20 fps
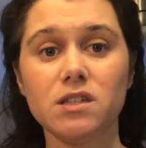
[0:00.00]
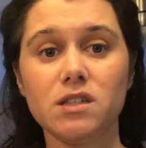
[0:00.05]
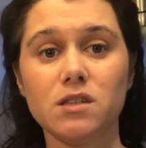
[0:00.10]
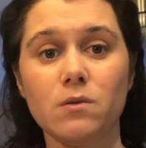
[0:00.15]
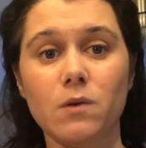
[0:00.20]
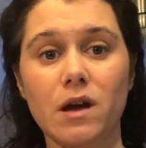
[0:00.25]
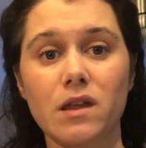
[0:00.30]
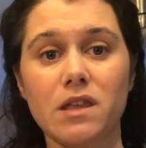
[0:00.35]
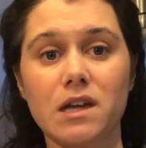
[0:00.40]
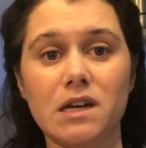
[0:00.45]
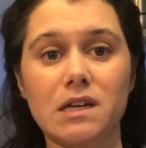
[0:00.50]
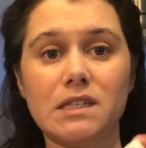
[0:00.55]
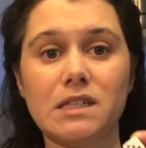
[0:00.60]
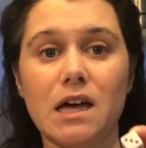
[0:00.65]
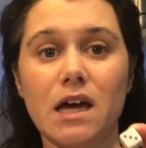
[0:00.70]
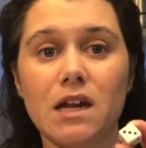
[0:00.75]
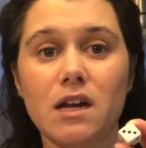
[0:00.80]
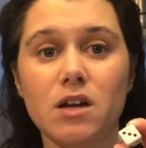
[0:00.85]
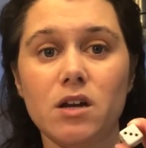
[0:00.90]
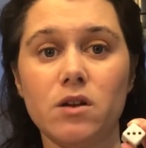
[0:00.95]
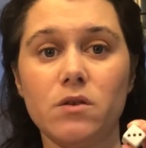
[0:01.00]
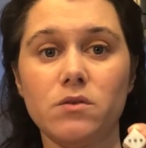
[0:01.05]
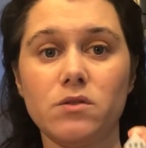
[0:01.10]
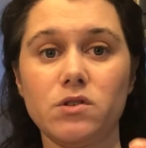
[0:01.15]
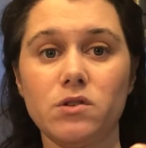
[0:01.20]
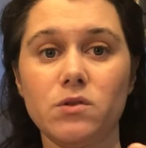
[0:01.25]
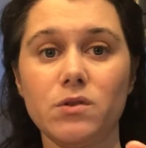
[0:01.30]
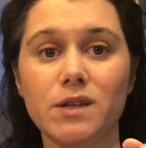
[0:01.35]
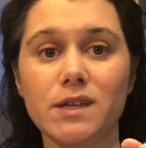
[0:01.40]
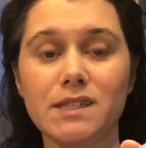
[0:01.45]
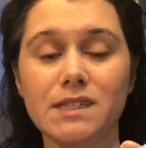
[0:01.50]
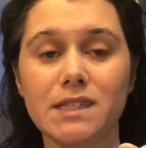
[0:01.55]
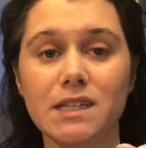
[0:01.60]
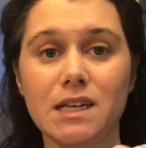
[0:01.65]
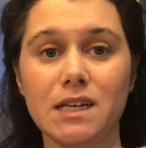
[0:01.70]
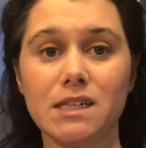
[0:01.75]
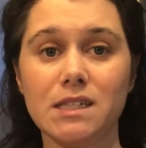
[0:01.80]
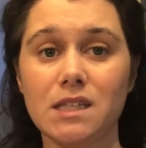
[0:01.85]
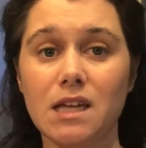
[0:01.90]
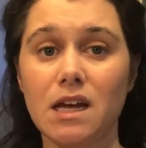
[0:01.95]
The way they decided who would do this
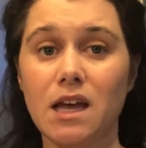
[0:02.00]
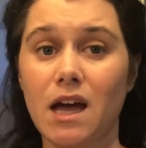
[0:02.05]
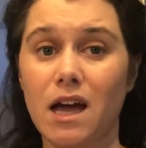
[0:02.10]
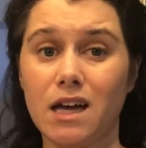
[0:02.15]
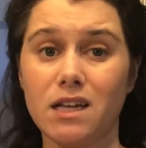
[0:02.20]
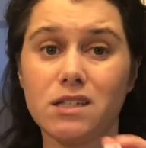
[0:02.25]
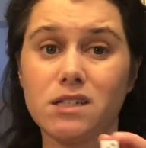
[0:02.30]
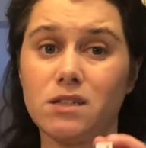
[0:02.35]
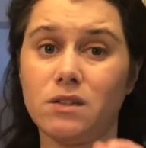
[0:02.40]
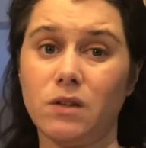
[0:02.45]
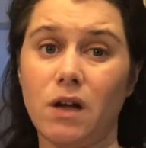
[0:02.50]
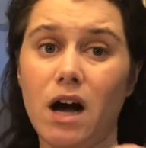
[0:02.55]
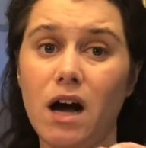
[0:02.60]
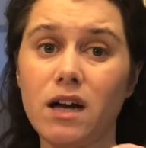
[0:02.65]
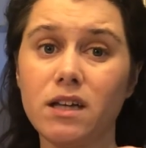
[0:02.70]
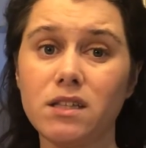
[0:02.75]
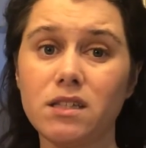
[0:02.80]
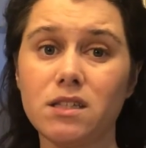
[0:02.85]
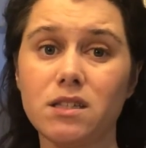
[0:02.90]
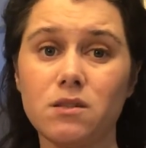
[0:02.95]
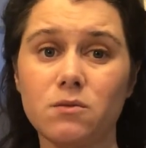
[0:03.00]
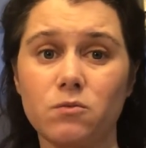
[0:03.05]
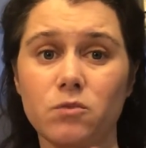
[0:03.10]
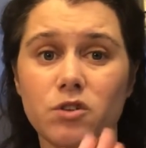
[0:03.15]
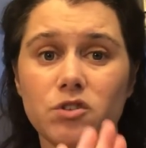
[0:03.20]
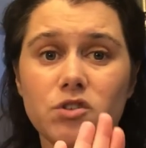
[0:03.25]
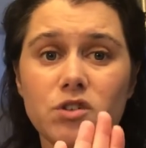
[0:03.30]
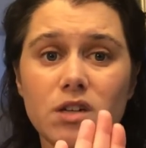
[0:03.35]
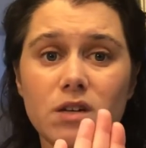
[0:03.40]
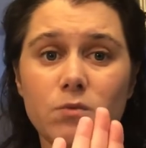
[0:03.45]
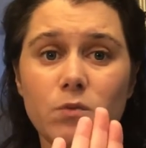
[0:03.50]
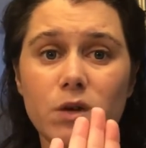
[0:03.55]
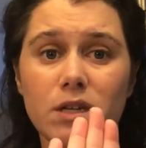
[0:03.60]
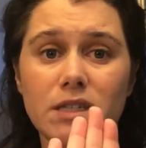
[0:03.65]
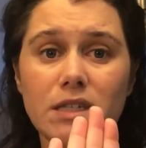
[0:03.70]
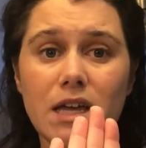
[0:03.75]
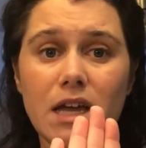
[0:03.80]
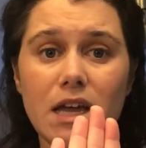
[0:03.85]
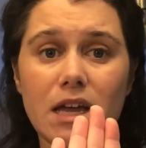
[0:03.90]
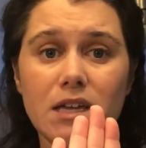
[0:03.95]
is they cast lots, which
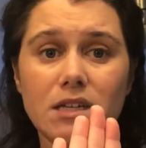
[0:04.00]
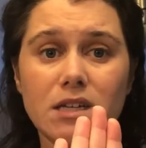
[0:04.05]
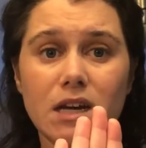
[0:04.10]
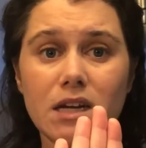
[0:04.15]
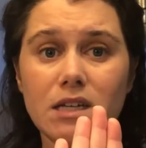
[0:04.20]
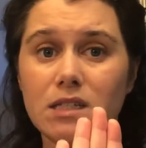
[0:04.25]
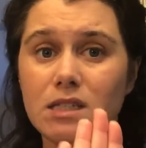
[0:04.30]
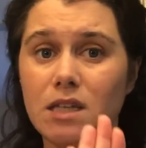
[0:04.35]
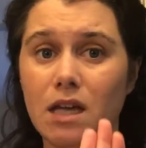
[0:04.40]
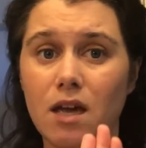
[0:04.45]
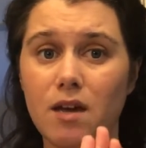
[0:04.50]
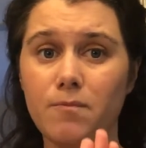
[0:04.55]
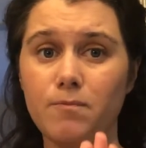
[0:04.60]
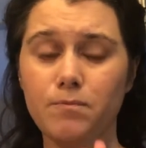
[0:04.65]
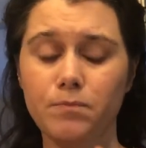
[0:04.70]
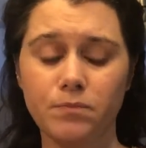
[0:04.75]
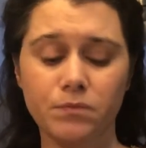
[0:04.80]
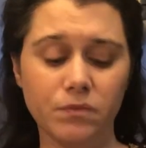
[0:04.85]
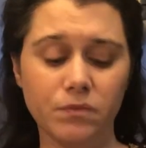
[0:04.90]
was a dice game.